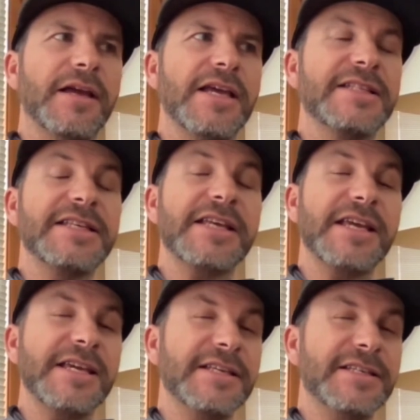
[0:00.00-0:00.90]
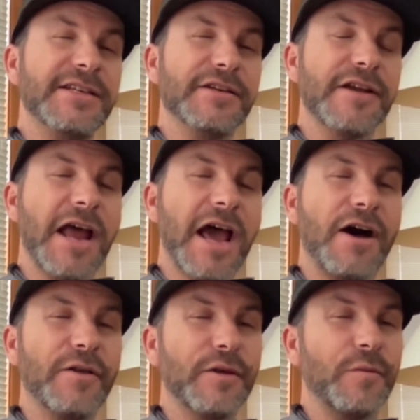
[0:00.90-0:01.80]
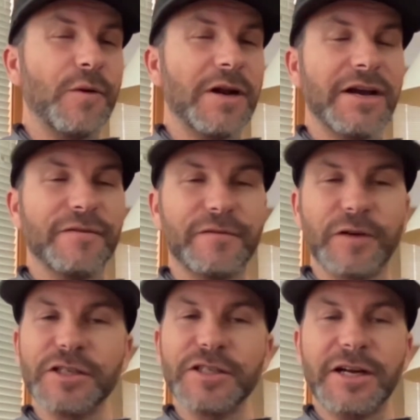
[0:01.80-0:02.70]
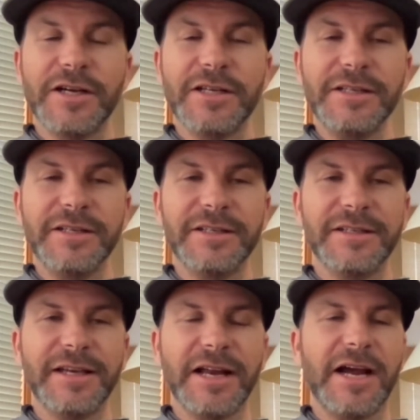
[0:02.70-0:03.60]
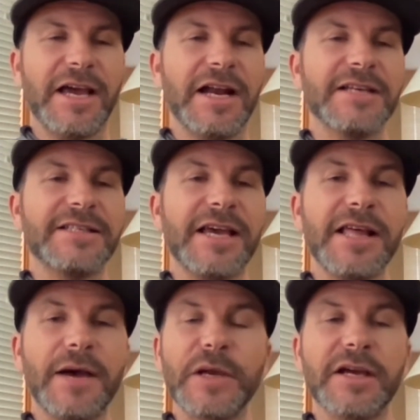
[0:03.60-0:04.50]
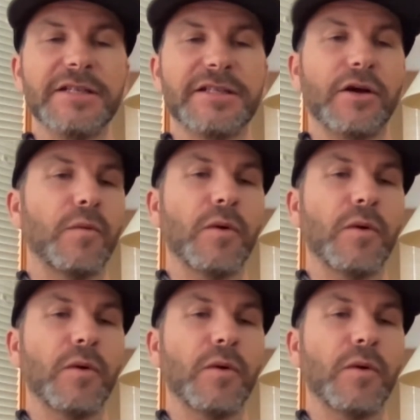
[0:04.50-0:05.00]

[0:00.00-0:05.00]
it's easier now than when I first started. And I say that because